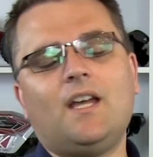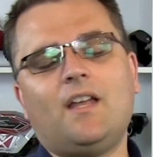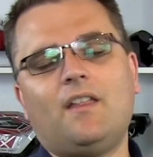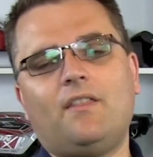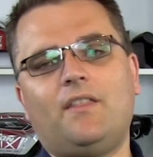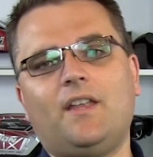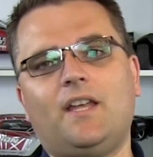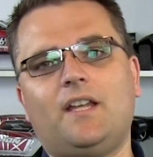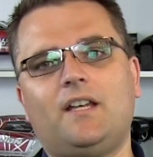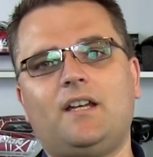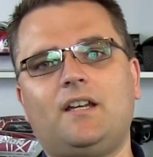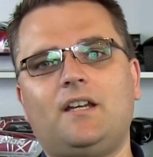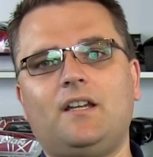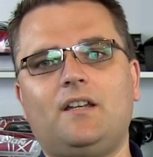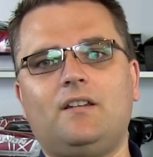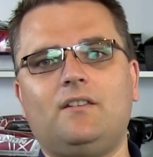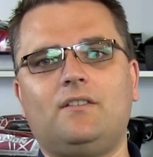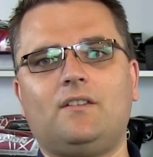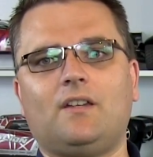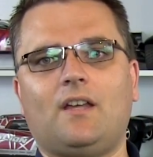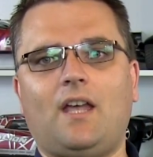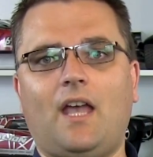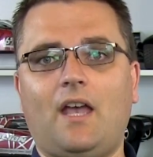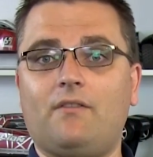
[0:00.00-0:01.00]
than it
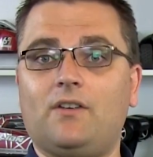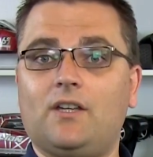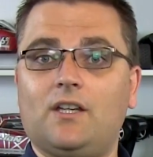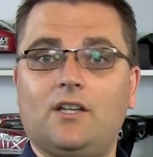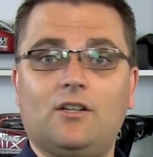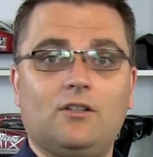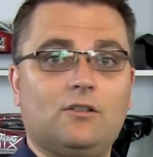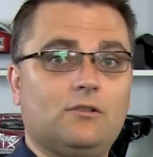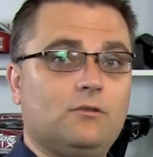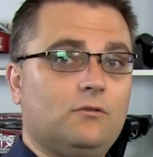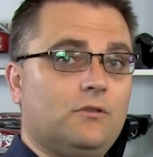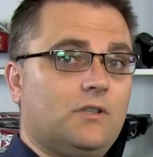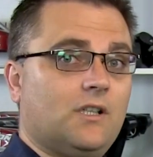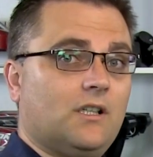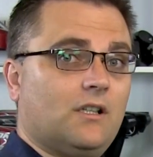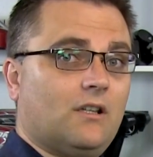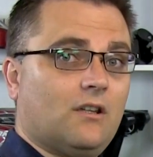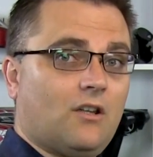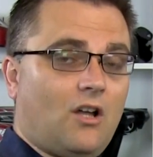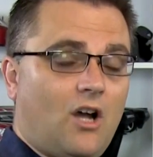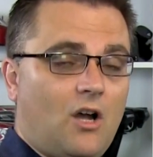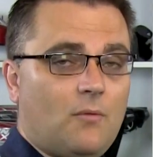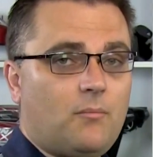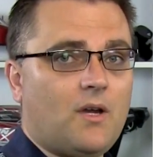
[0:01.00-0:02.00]
is having included
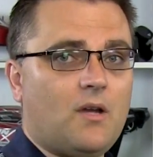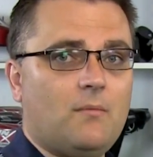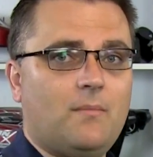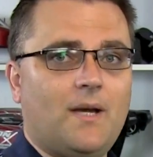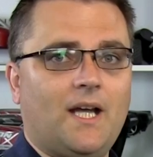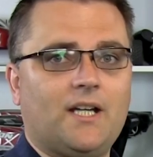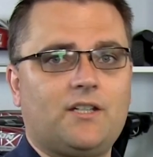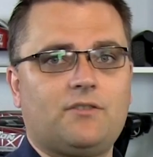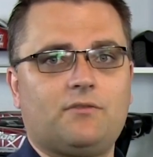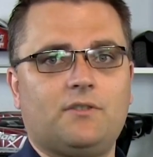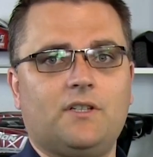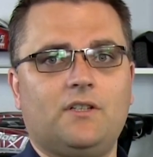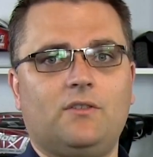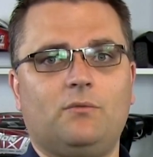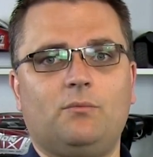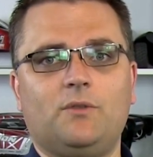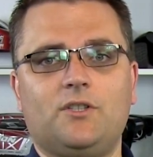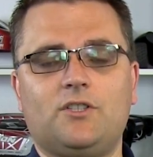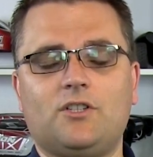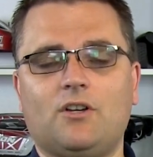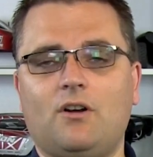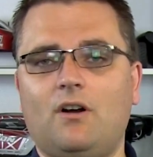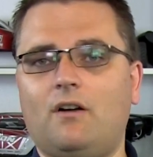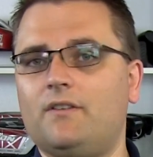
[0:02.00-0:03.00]
LiPo batteries,
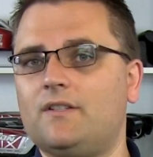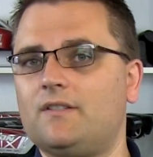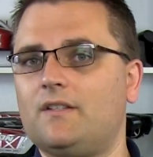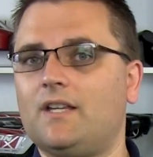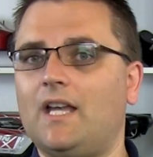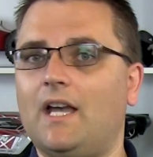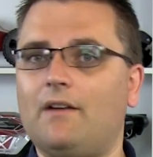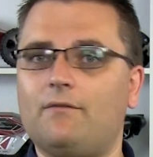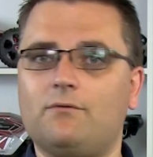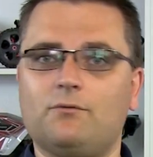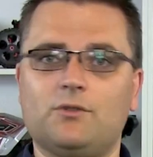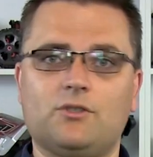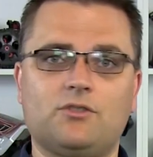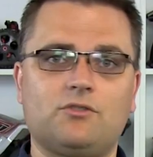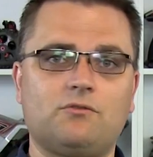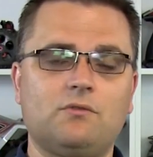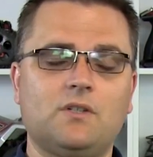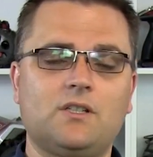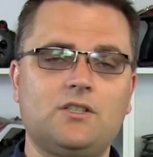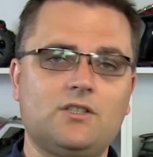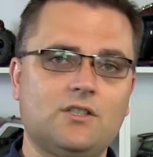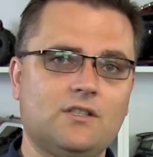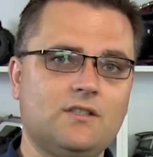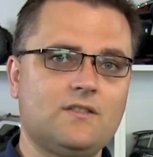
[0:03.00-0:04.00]
which obviously have
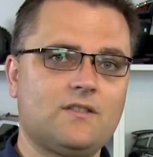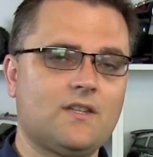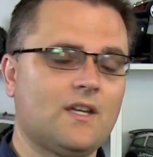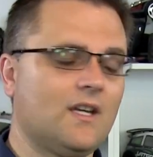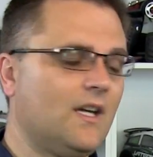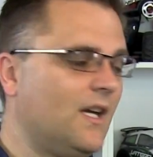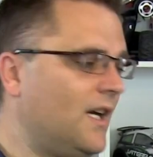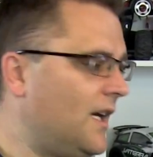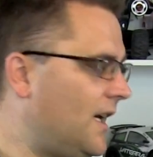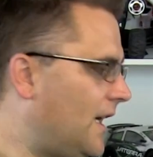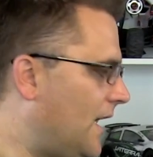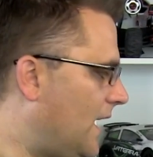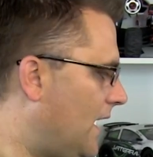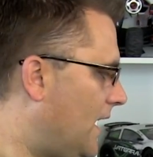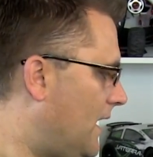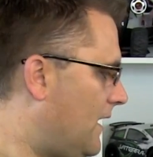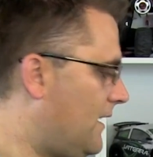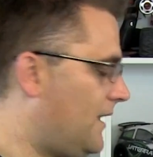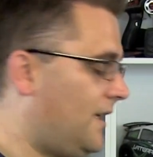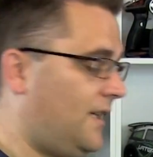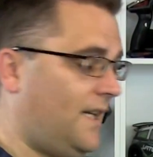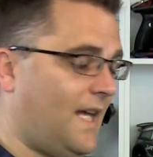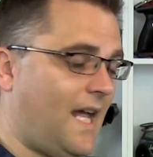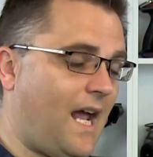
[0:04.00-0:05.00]
restrictions
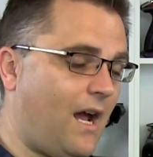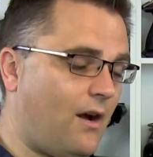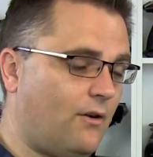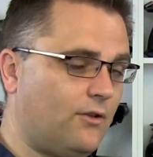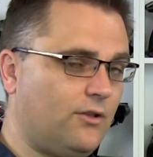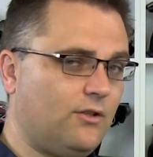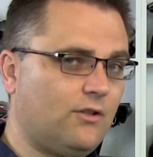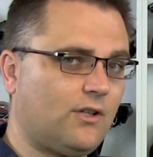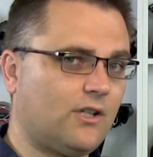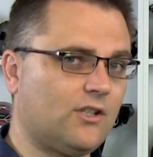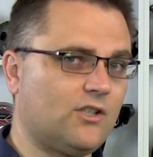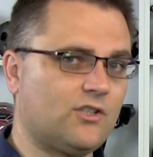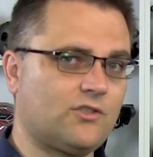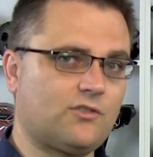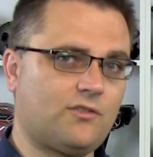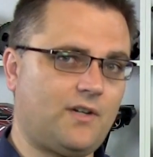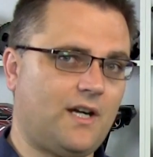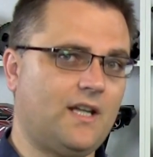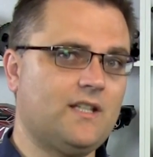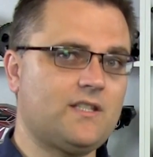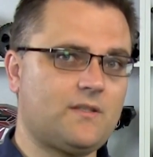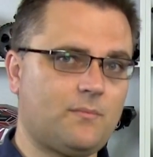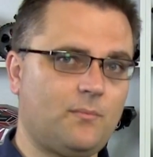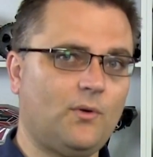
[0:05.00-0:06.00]
in how you can
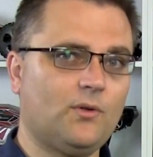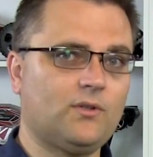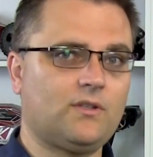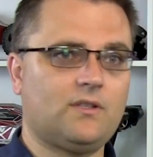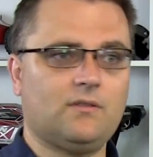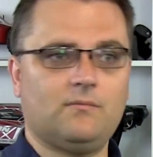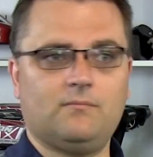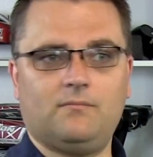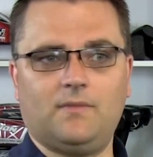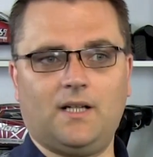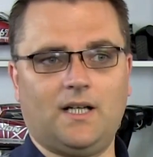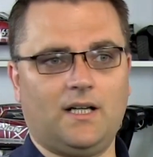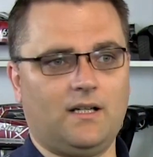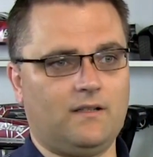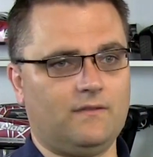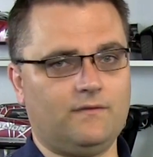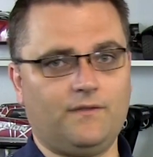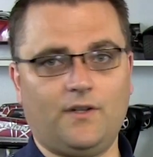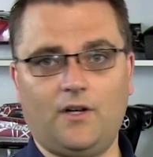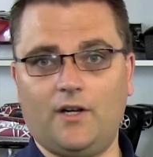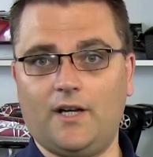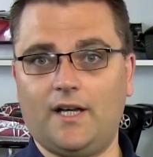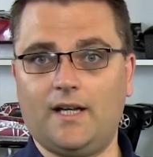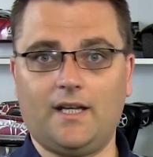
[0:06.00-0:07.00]
transport them
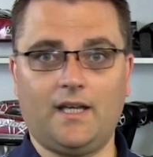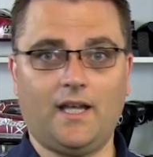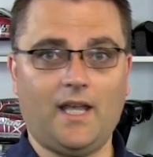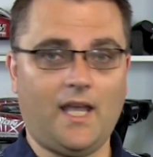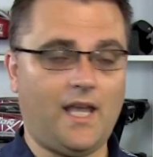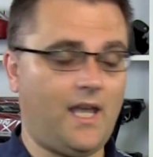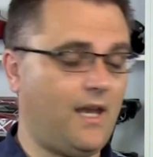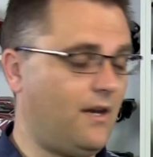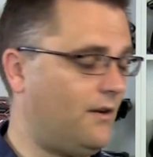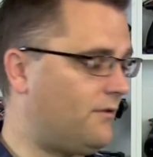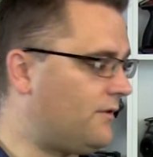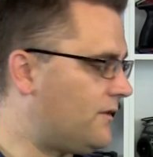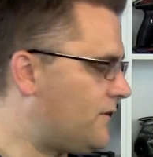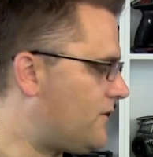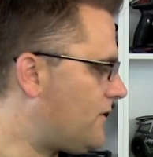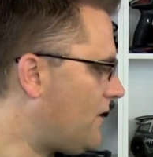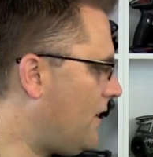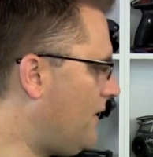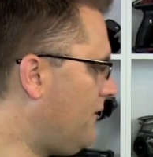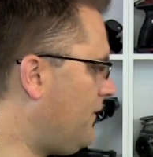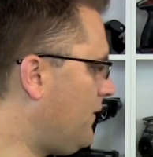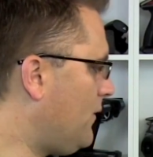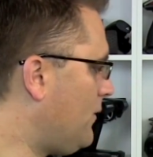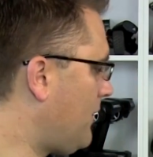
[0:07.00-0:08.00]
via air and
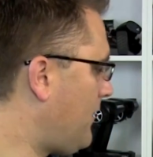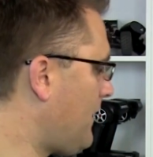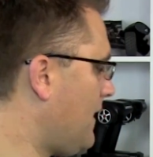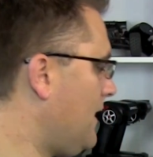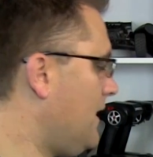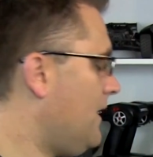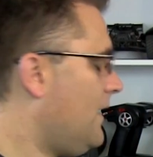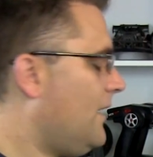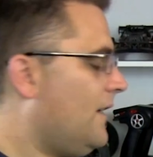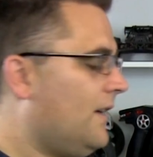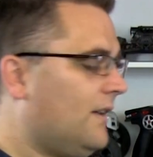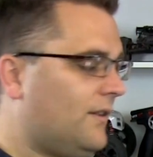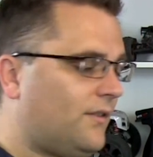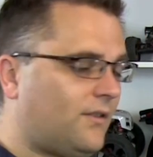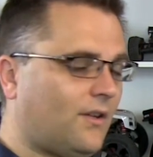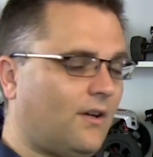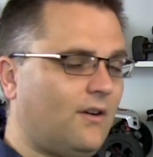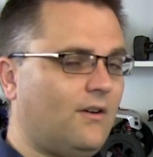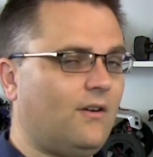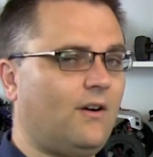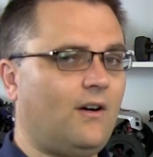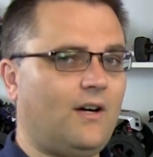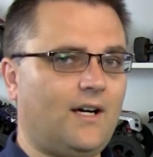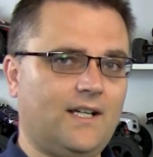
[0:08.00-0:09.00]
so forth.
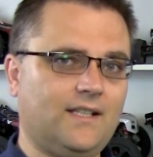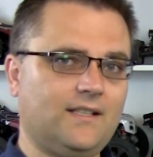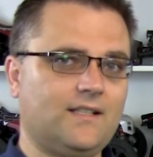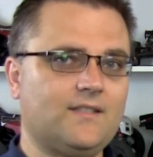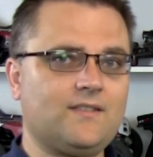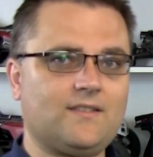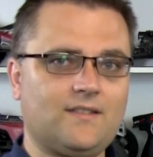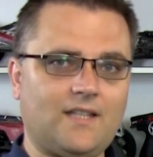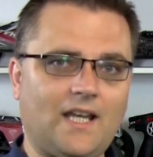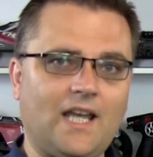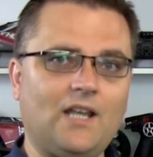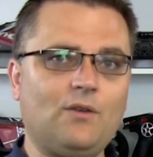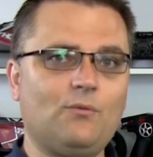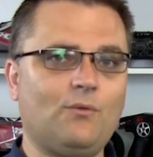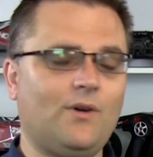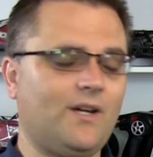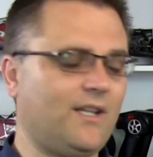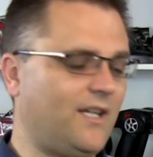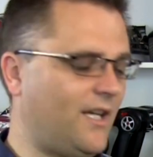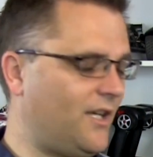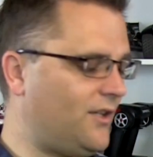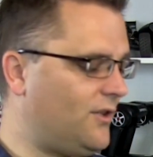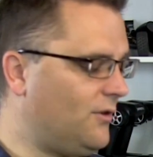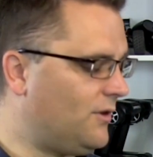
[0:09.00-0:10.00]
So I understand why
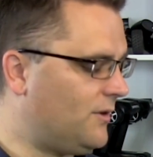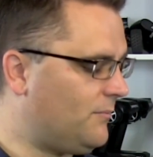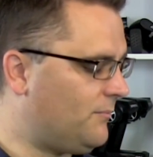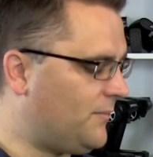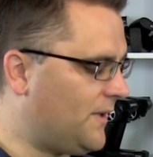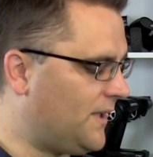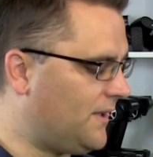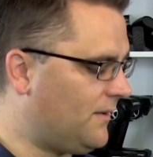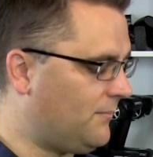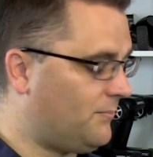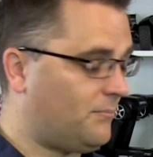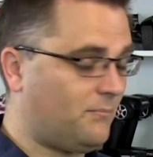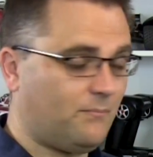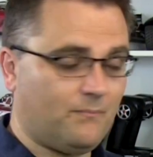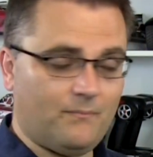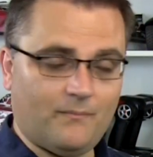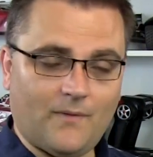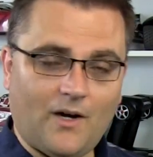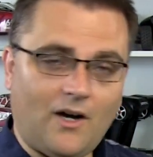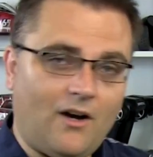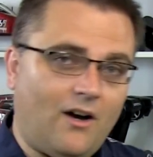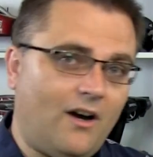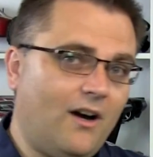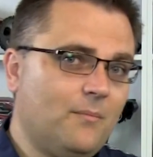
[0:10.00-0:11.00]
they do it, but
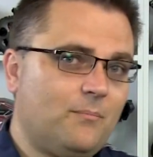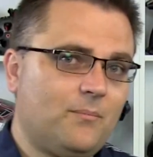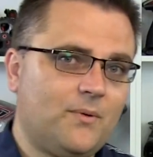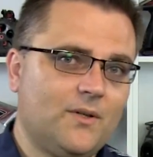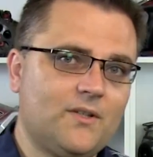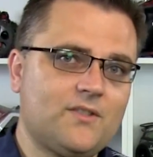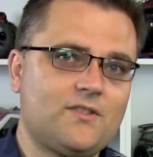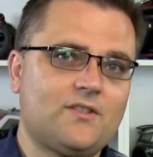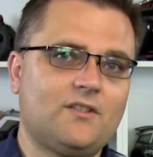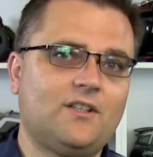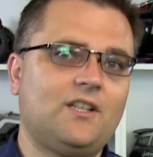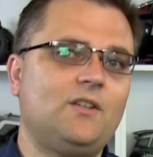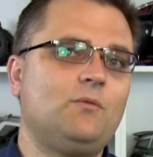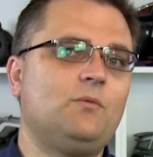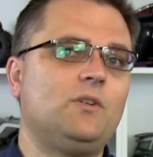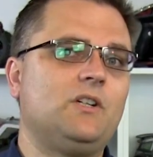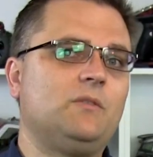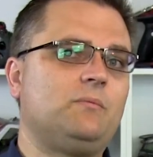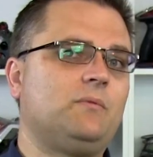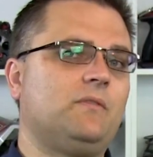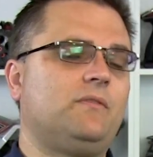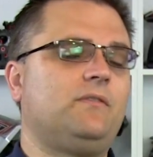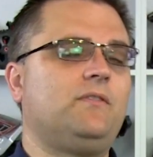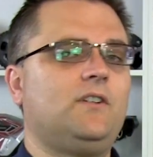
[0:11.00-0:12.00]
I personally would
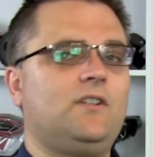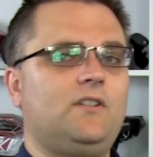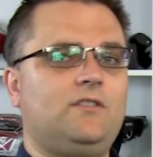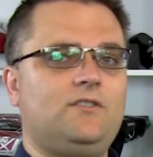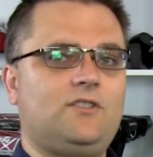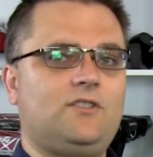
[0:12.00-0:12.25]
have preferred